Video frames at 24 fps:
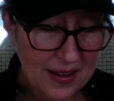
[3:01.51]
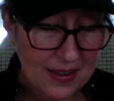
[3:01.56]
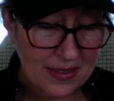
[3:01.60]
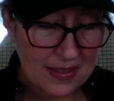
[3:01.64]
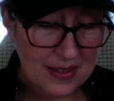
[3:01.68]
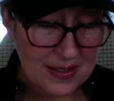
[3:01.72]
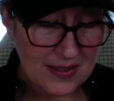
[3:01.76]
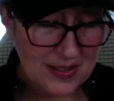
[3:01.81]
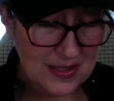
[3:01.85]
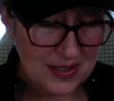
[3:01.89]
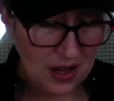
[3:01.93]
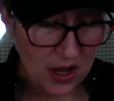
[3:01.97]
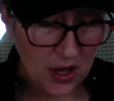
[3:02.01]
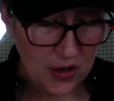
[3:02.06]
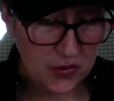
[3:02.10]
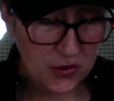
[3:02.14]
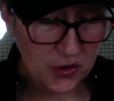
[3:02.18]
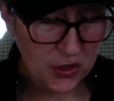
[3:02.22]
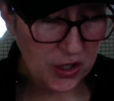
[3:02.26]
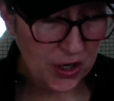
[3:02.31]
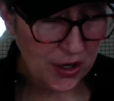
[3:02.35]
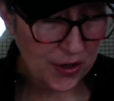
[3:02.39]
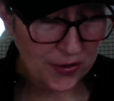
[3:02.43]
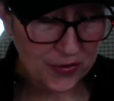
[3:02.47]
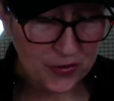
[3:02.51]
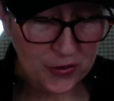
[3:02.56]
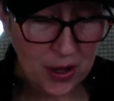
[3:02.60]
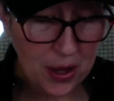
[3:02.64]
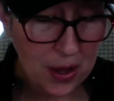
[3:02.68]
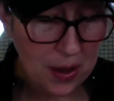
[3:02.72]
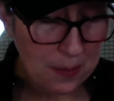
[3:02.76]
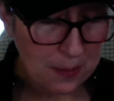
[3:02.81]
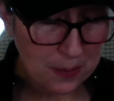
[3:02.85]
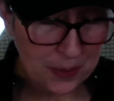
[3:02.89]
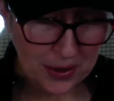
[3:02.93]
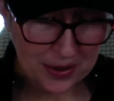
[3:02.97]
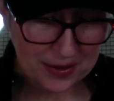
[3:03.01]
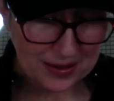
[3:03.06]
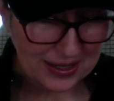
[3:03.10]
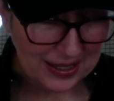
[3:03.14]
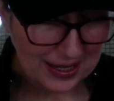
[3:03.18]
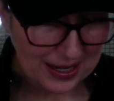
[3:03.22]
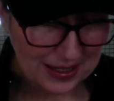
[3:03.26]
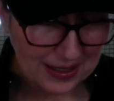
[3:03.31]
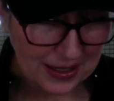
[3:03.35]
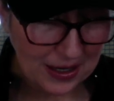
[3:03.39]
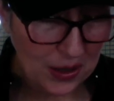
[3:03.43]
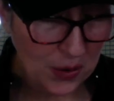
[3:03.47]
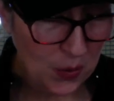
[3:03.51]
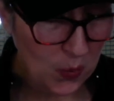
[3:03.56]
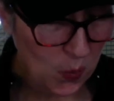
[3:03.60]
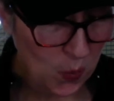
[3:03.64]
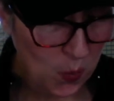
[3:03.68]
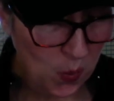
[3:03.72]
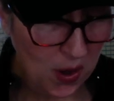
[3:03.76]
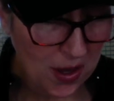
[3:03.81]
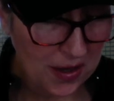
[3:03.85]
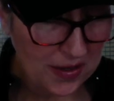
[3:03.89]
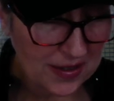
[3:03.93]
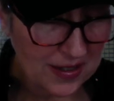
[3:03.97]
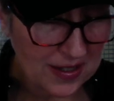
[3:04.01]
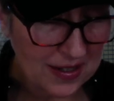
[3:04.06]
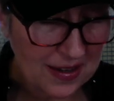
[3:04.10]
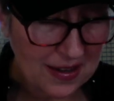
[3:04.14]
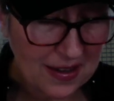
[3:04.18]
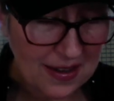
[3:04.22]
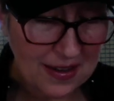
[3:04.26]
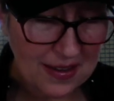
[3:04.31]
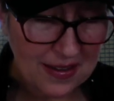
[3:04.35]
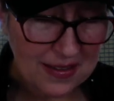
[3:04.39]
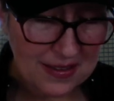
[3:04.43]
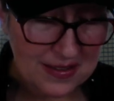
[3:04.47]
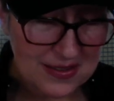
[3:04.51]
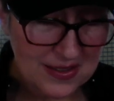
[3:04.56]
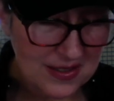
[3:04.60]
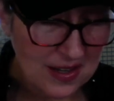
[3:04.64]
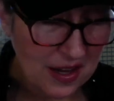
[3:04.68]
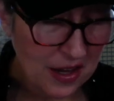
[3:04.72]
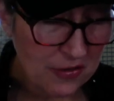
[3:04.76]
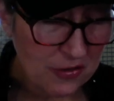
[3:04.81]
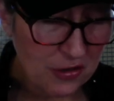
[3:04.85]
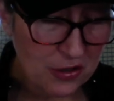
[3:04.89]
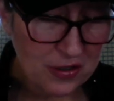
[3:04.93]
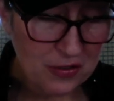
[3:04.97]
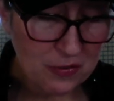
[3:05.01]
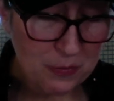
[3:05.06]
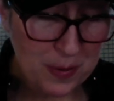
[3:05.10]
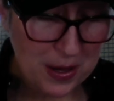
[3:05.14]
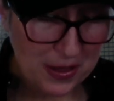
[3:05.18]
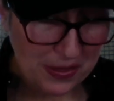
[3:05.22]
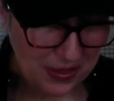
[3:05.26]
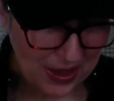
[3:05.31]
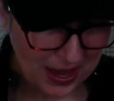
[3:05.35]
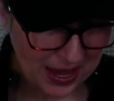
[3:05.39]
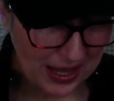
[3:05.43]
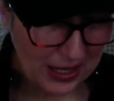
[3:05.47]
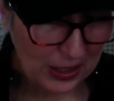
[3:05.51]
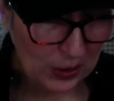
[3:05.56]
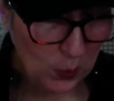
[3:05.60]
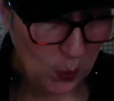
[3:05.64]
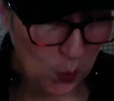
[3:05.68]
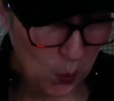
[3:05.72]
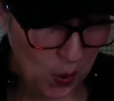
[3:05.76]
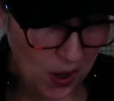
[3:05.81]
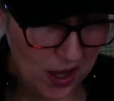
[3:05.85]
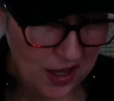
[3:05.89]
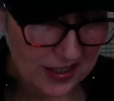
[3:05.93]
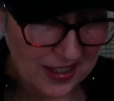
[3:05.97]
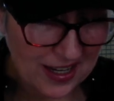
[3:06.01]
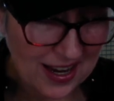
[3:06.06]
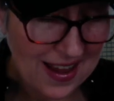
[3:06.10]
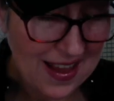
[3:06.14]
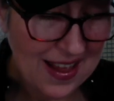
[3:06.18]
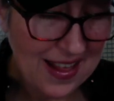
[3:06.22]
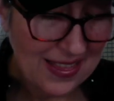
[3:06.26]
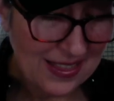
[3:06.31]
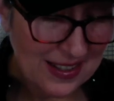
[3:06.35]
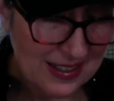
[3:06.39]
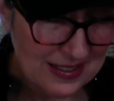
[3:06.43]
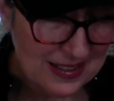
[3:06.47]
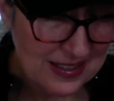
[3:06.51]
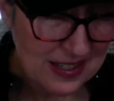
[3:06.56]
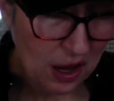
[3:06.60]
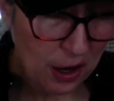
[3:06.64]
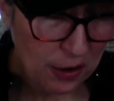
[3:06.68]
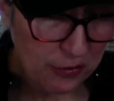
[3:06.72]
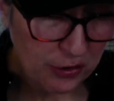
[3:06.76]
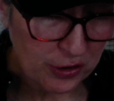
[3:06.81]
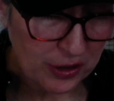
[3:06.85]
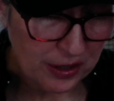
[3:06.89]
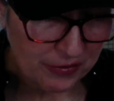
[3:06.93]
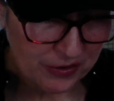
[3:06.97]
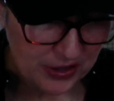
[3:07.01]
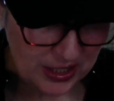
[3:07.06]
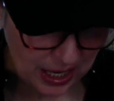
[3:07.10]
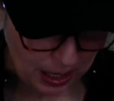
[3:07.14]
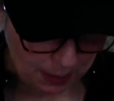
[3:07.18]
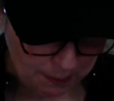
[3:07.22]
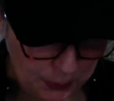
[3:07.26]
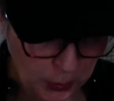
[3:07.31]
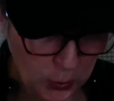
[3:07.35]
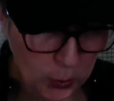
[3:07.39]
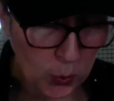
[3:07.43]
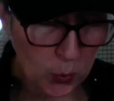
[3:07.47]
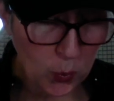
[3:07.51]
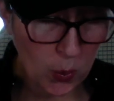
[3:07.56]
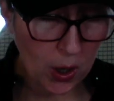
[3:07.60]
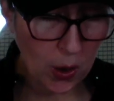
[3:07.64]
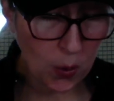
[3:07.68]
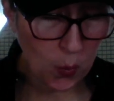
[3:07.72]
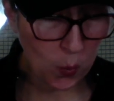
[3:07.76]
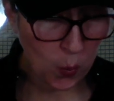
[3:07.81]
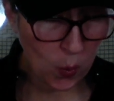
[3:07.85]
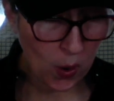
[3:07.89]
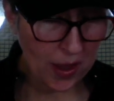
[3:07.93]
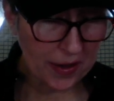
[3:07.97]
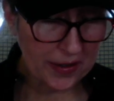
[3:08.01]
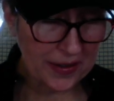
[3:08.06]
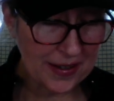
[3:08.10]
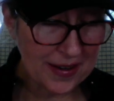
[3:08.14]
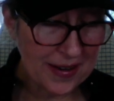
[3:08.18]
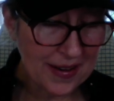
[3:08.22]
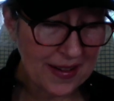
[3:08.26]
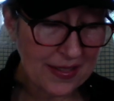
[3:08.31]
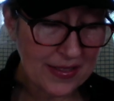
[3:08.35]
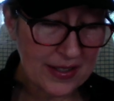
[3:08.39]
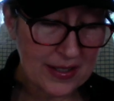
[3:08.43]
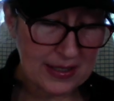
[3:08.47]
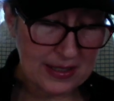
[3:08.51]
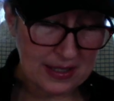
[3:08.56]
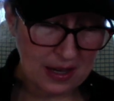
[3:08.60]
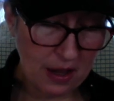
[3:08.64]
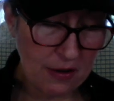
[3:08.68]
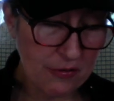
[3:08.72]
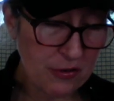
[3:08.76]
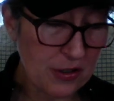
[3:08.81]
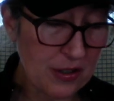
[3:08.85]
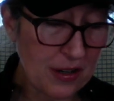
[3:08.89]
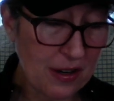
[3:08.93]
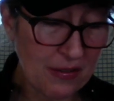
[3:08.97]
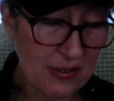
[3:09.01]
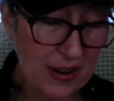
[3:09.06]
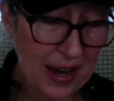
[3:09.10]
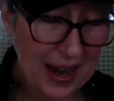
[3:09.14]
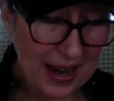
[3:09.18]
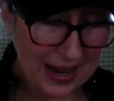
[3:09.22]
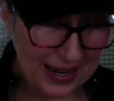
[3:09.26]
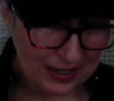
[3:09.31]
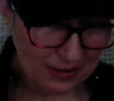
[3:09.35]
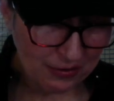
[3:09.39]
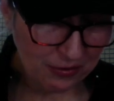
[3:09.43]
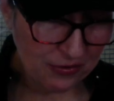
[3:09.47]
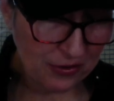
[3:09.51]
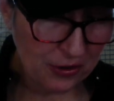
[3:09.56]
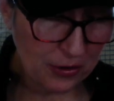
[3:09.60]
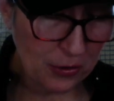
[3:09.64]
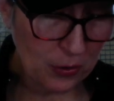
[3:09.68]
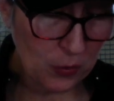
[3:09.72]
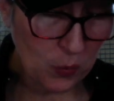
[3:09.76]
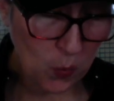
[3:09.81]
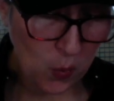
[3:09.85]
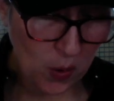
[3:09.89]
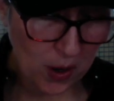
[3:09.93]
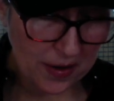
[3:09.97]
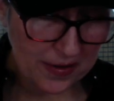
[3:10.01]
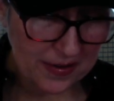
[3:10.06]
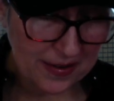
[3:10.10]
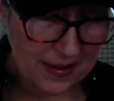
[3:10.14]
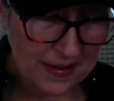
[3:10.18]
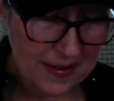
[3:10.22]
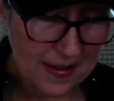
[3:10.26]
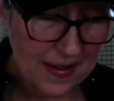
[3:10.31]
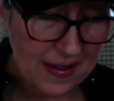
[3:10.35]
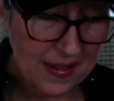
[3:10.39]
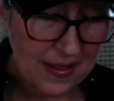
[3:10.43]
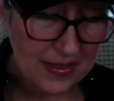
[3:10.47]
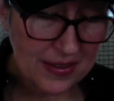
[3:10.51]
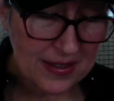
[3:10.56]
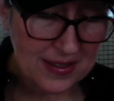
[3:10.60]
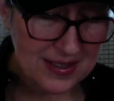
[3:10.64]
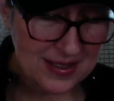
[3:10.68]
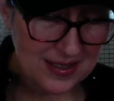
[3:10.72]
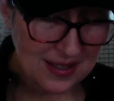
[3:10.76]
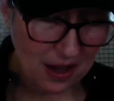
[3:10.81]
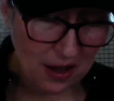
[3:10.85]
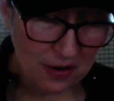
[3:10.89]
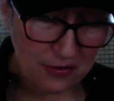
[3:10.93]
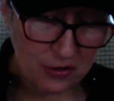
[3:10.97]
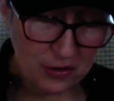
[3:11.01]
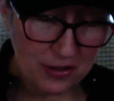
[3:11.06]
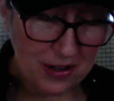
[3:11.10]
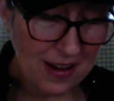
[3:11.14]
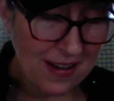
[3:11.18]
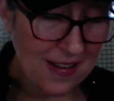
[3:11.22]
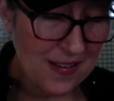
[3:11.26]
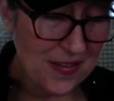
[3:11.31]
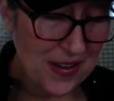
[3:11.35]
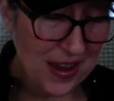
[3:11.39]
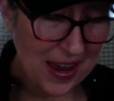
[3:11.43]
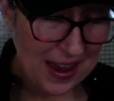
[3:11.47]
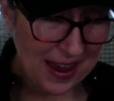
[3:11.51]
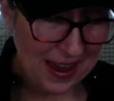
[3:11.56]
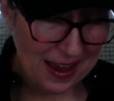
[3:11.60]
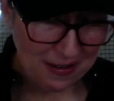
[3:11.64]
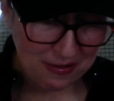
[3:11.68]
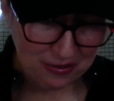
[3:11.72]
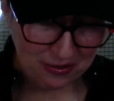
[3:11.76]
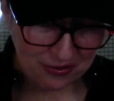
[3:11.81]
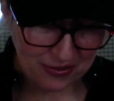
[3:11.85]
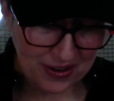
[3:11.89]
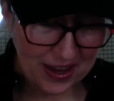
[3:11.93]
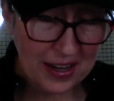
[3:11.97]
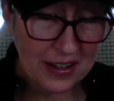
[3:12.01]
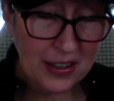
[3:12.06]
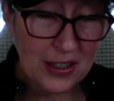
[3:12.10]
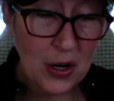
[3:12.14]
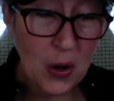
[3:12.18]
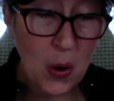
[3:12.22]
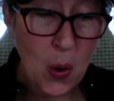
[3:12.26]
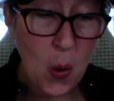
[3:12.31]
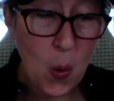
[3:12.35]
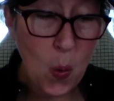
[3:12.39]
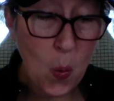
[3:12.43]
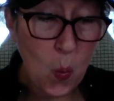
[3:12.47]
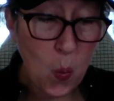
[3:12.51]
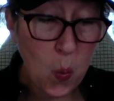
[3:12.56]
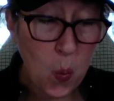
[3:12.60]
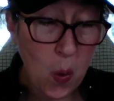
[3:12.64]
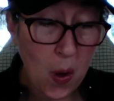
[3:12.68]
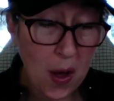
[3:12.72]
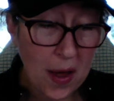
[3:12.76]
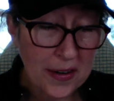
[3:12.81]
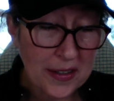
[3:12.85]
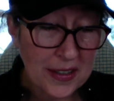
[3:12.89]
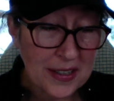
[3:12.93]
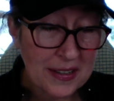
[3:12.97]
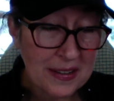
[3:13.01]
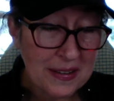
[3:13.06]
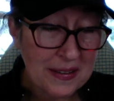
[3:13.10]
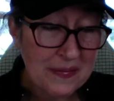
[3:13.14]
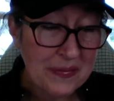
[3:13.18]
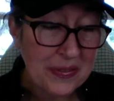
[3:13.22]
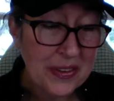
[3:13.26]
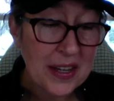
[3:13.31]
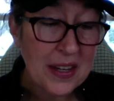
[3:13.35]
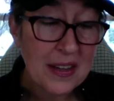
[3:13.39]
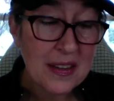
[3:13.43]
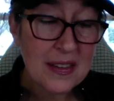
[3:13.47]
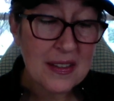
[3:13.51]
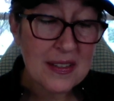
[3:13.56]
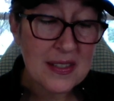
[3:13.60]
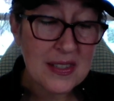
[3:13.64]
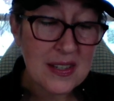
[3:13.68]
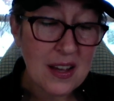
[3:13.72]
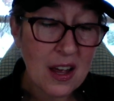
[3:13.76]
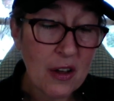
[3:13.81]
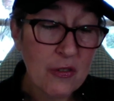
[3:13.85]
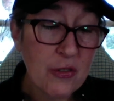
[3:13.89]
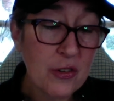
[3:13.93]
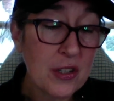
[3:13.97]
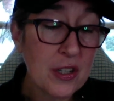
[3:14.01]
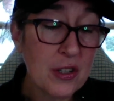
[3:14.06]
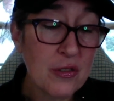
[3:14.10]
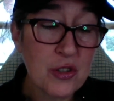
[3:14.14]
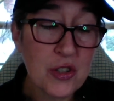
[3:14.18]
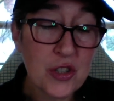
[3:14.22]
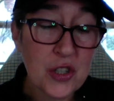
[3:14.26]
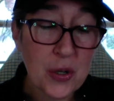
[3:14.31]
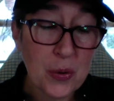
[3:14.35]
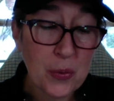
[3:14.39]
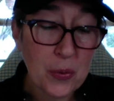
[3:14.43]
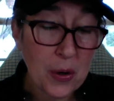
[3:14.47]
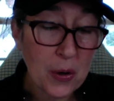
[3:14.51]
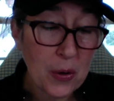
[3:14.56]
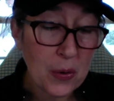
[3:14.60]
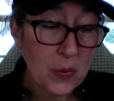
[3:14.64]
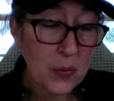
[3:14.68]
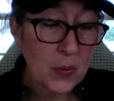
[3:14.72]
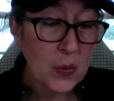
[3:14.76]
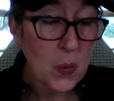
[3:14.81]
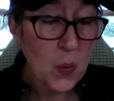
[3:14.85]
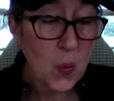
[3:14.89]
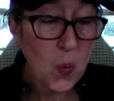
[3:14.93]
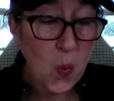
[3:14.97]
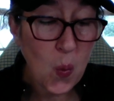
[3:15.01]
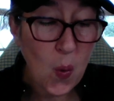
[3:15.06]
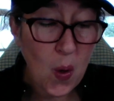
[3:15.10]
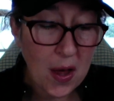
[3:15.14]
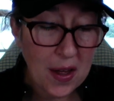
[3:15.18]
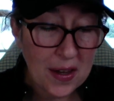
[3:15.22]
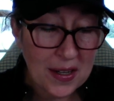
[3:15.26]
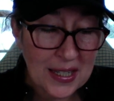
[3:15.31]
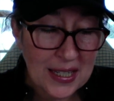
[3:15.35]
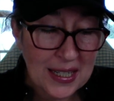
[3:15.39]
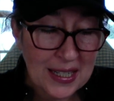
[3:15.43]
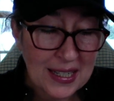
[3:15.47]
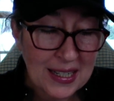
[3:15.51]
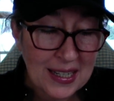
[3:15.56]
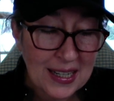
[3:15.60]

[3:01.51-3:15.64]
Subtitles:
The sovereign of Makeda, one. The sovereign of Bethel, one. The sovereign of Tapua, one. The sovereign of Hefer, one. The sovereign of Aphek, one. The sovereign of Sharon, one.